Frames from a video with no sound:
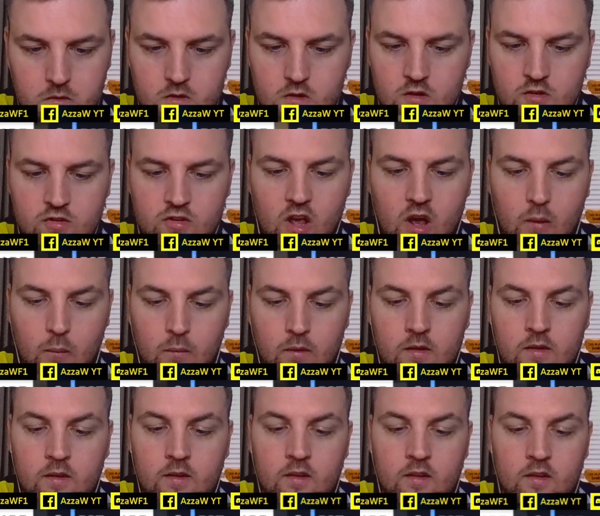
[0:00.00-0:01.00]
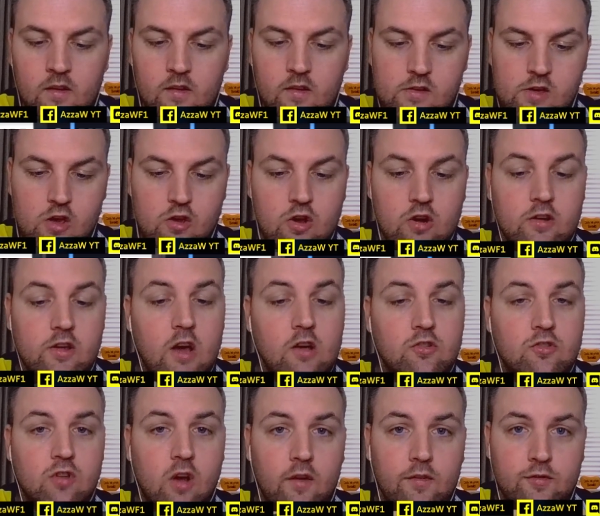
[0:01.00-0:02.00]
So you could go
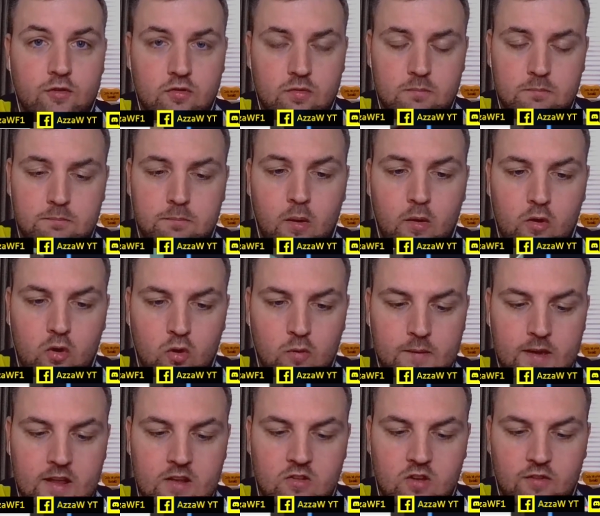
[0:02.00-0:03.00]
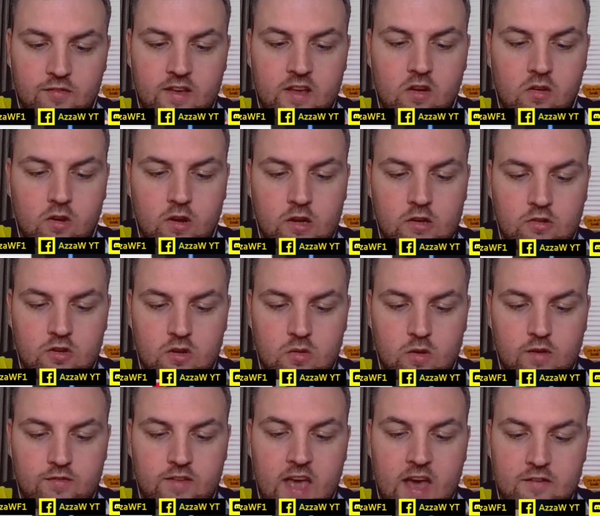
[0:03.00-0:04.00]
softs by all means. I think I'm going to do it
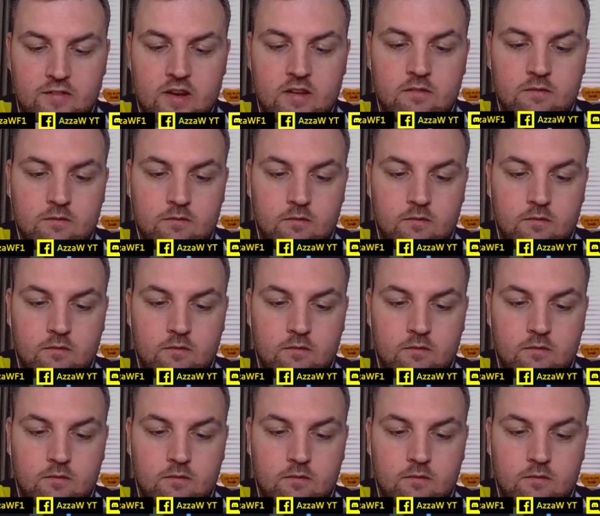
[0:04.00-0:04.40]
with Kevin.